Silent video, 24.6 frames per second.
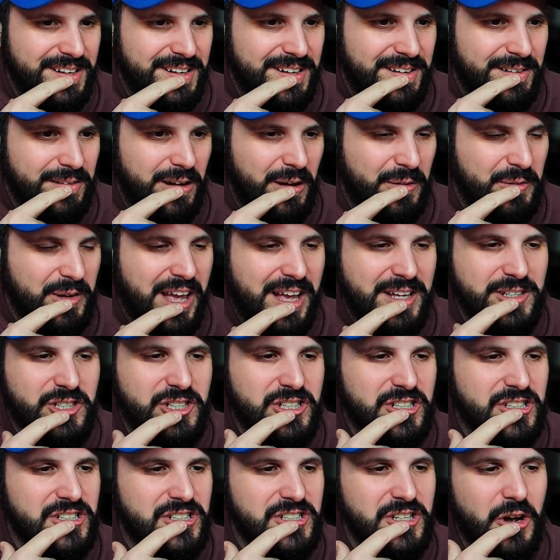I'm getting
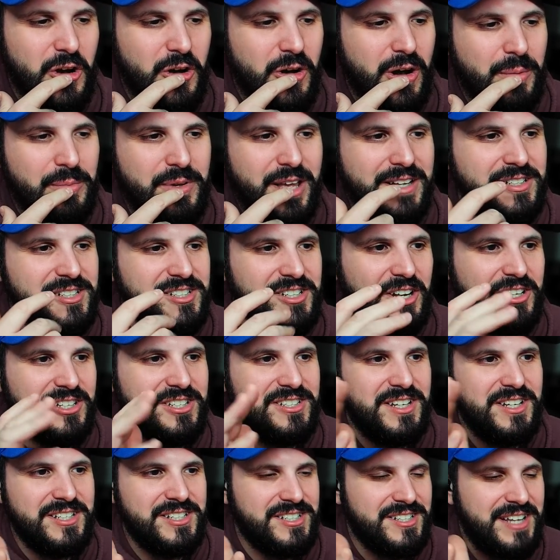such
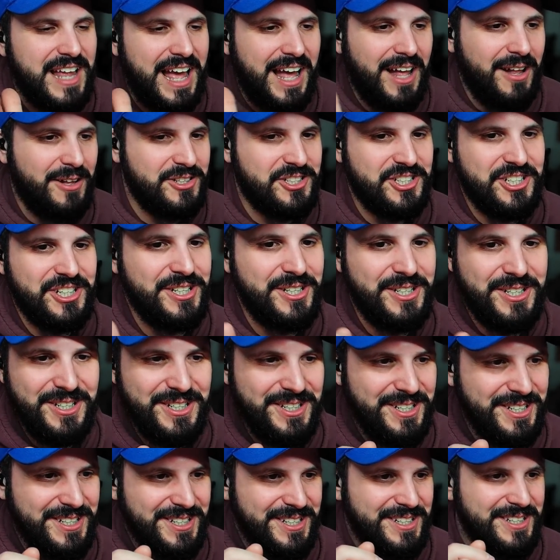nostalgia
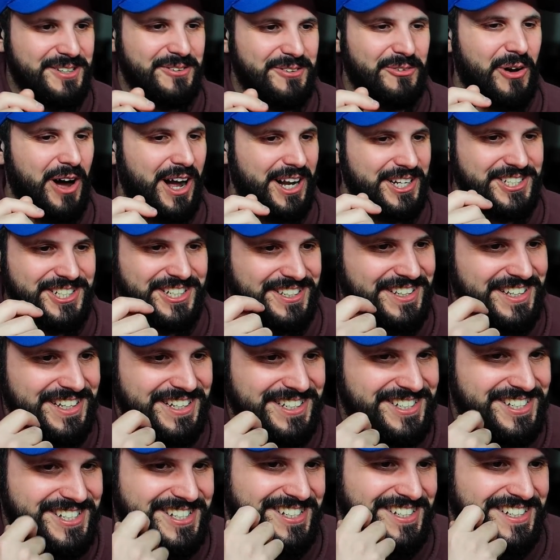watching
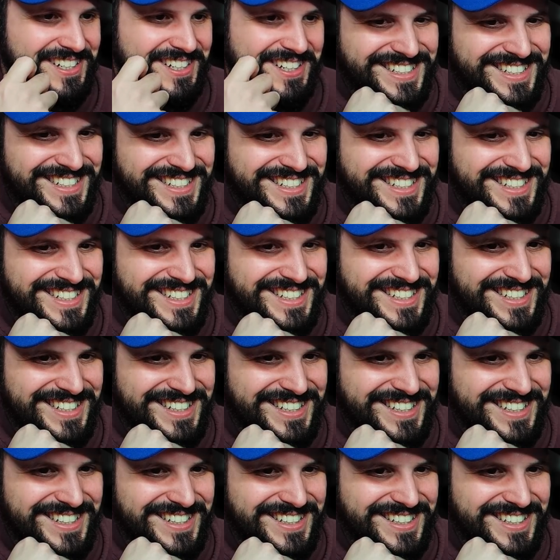this.
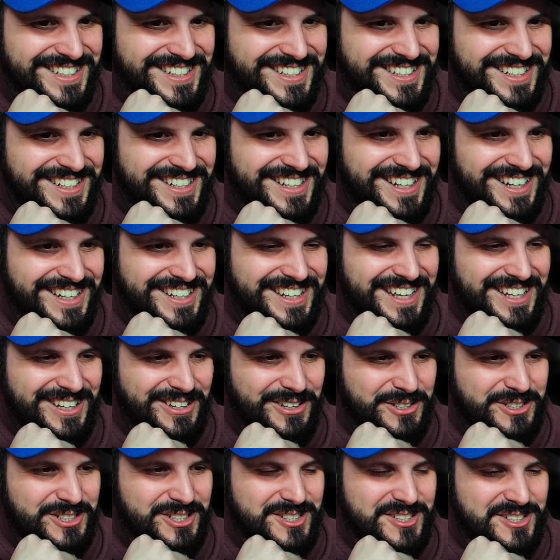Oh, that
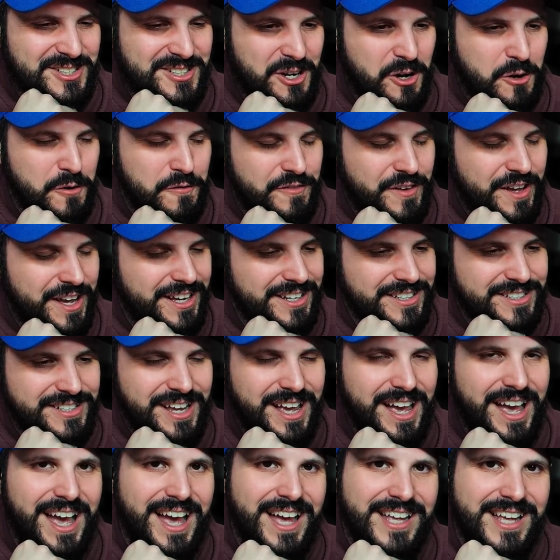looks so
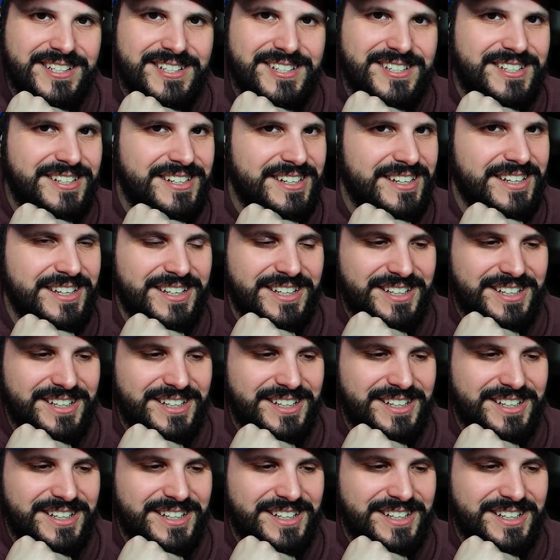fantastic.